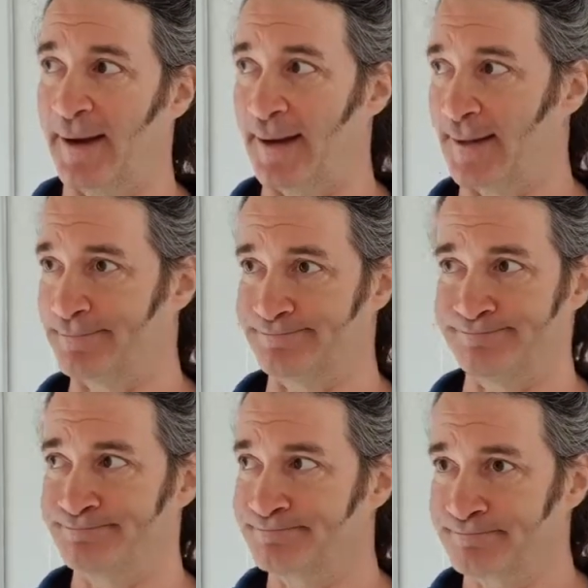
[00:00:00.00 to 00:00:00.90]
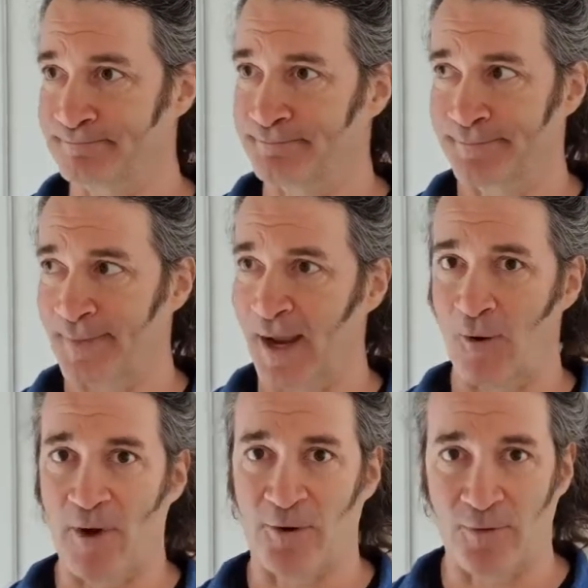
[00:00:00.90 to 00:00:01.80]
I
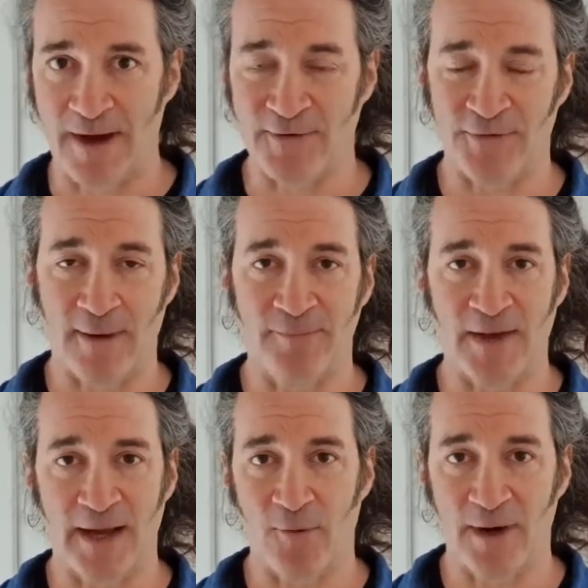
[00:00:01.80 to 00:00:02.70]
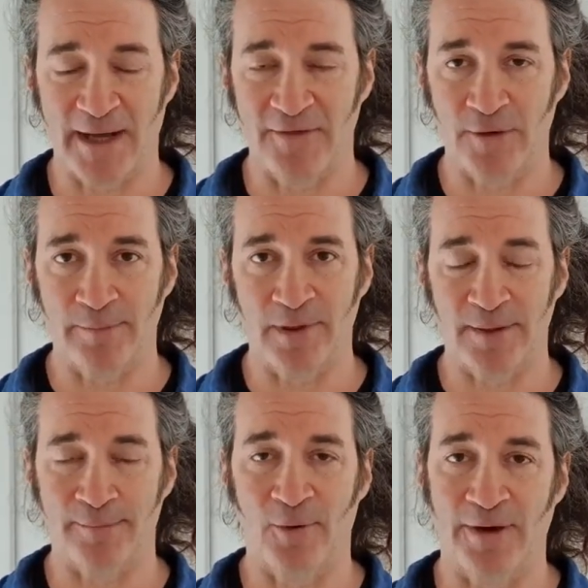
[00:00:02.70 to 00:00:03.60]
want to write something and I want to give it
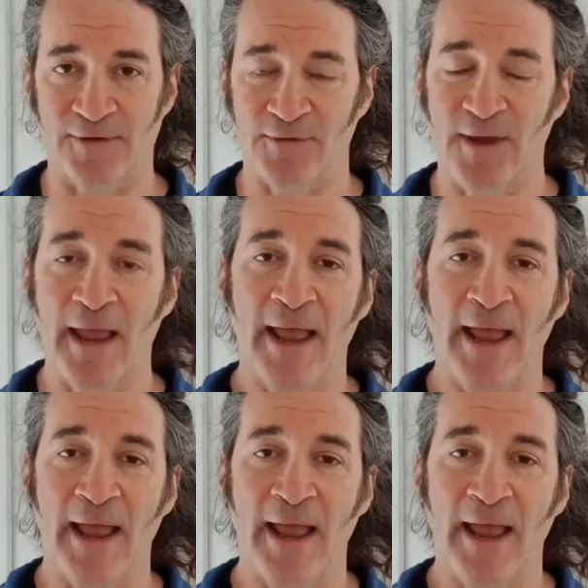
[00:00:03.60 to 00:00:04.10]
bullet points.